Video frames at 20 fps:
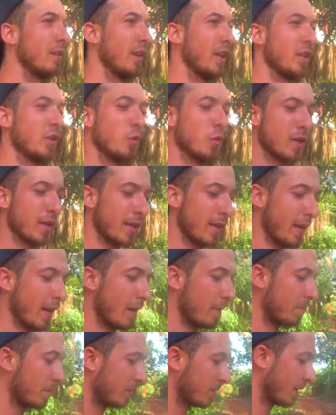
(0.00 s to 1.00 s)
and you will get
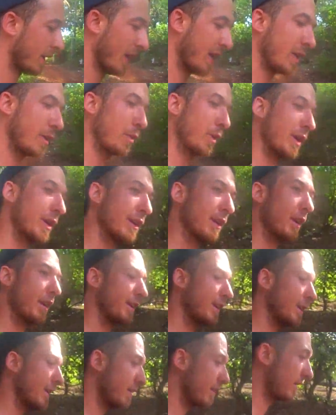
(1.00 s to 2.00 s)
help. Anywhere in
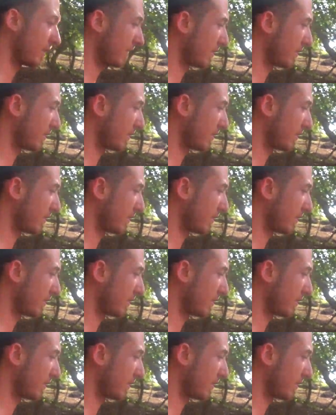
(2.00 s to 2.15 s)
India,